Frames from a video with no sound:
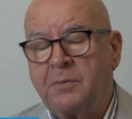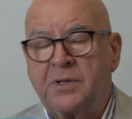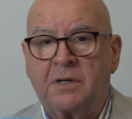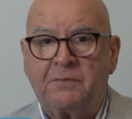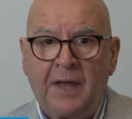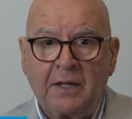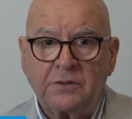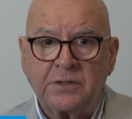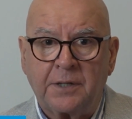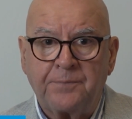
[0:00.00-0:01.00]
within a
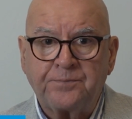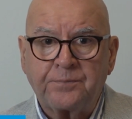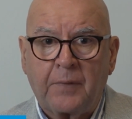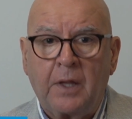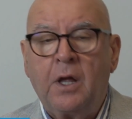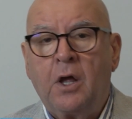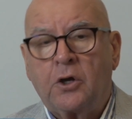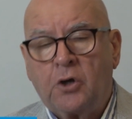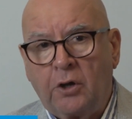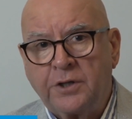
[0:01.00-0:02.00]
faculty.
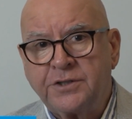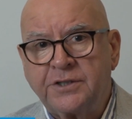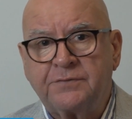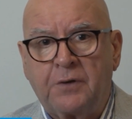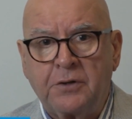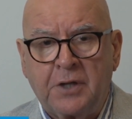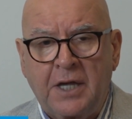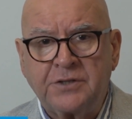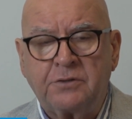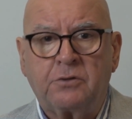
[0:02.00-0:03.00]
Colleges,
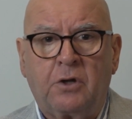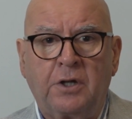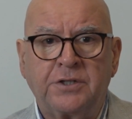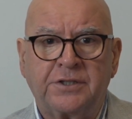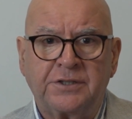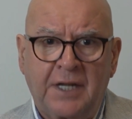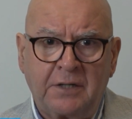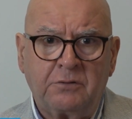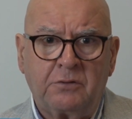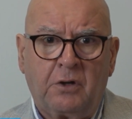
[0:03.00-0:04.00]
vocational colleges and
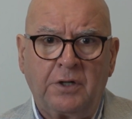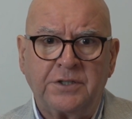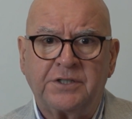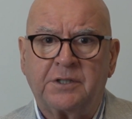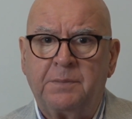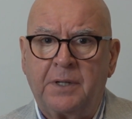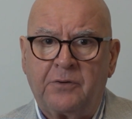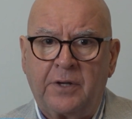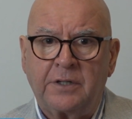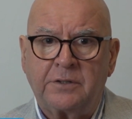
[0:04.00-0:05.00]
technical colleges can be
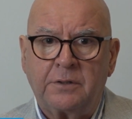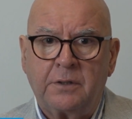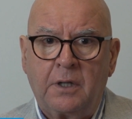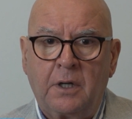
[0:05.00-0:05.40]
accredited.